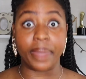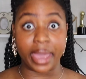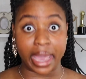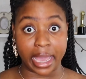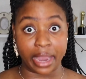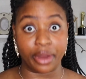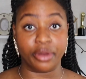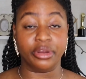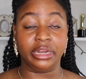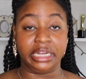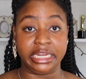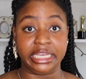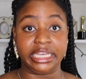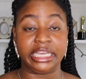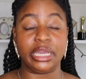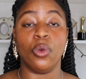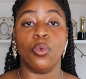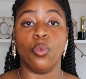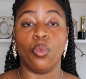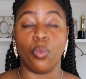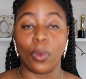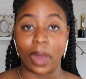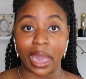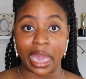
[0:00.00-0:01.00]
barely
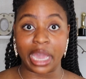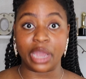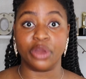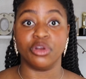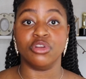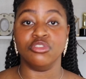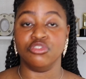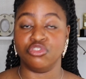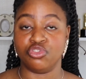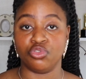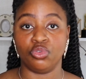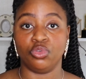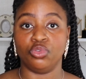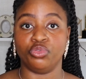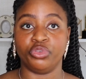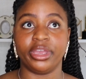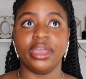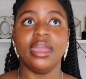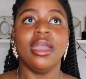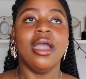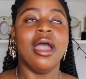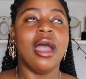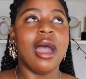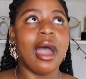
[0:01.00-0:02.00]
wear
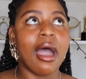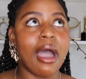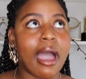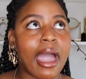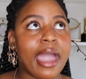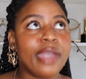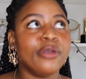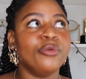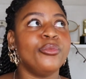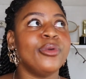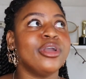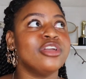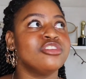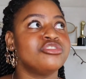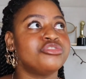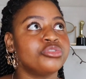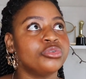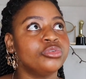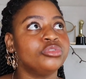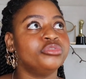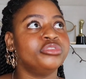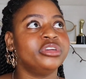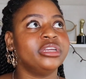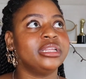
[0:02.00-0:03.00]
jewelry. I wear
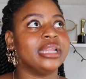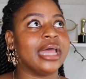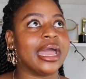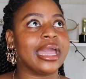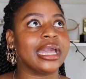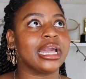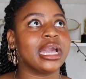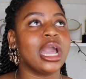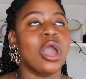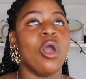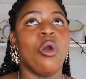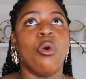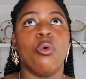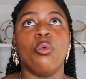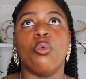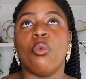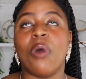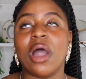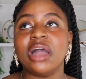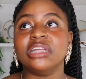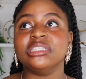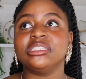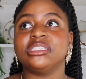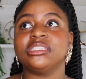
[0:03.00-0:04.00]
jewelry like
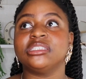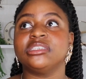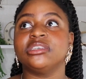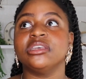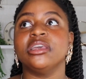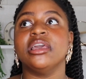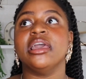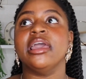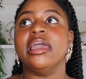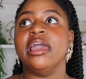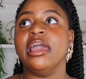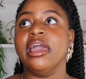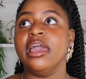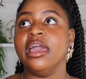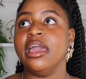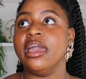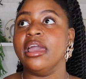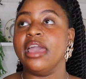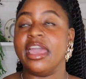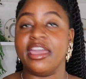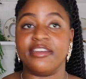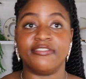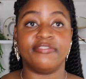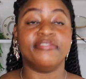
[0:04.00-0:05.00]
once
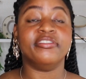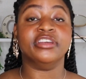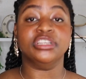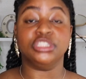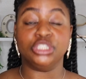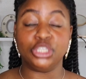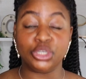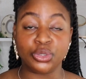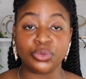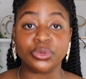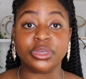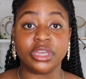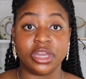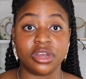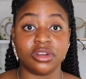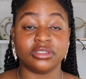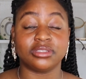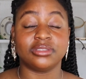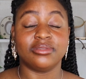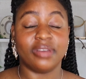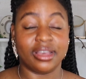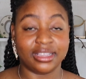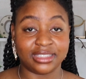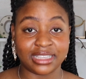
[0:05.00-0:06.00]
every two
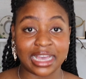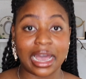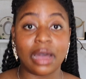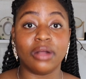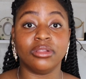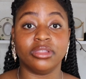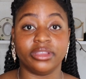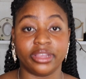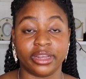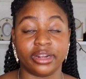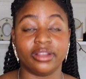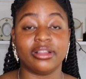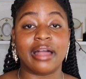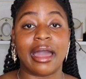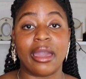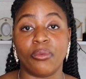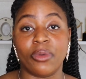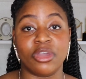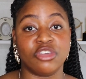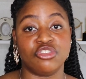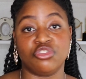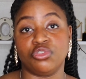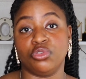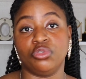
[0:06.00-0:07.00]
years. That's how little I
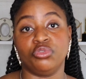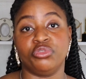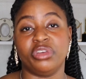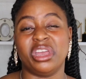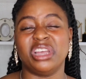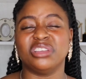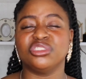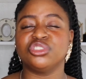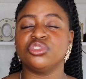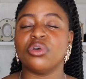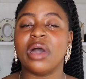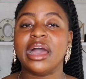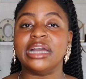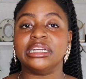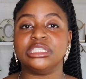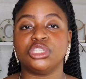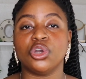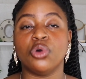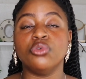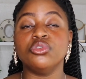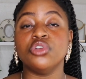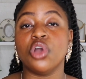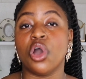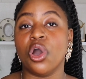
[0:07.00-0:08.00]
wear jewelry. And so I
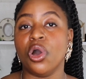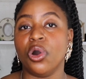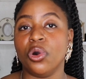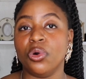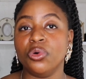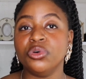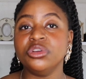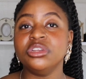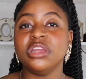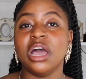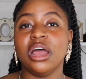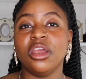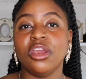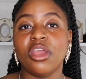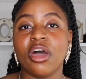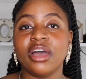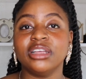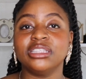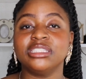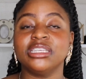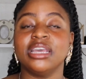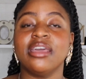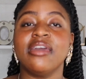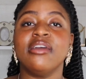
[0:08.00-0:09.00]
don't own a
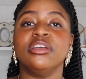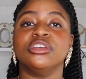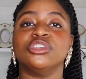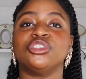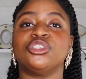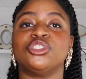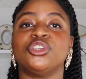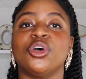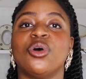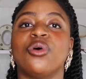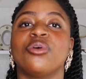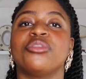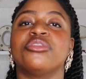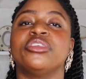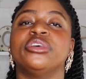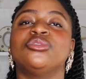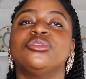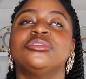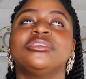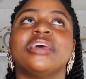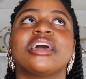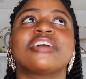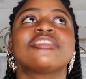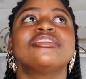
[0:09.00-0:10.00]
lot. So
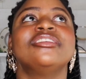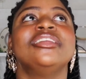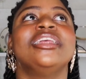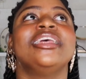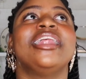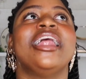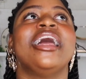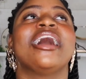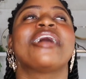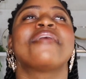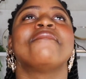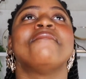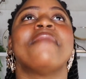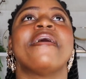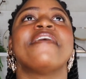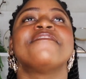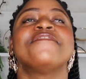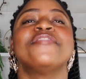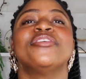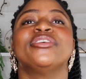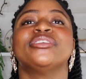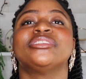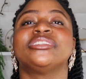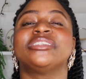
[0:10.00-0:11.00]
this was actually like my
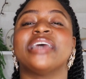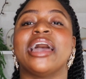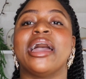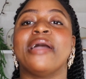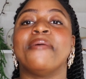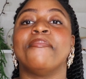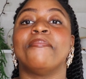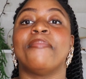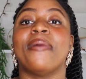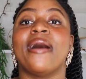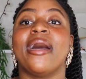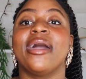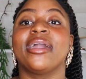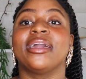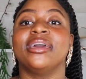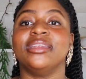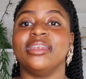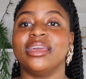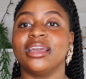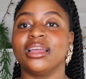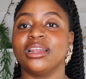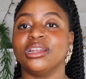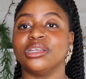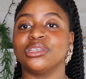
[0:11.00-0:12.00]
first time buying a
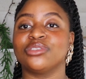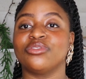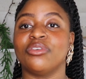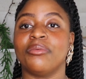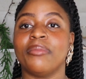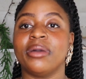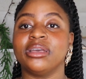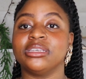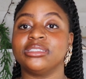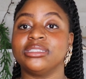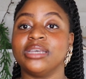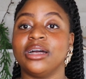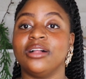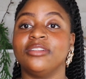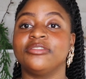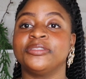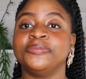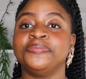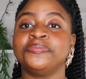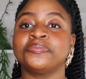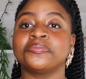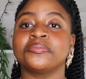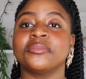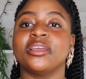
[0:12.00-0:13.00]
necklace for
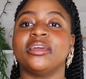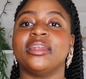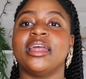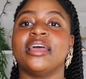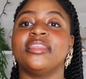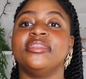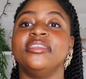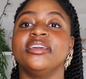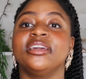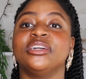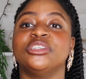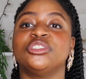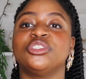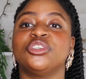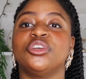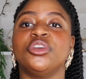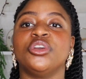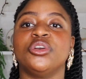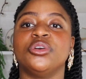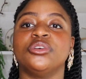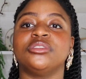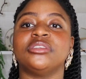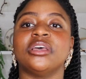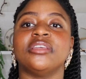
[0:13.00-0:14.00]
myself and I think it's
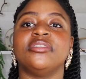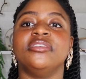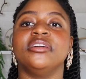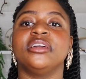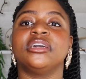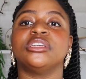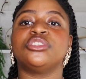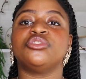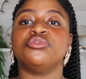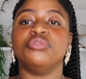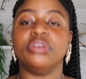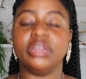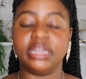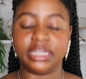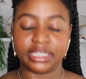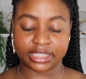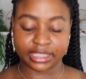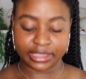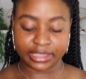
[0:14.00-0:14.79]
cute I think it's really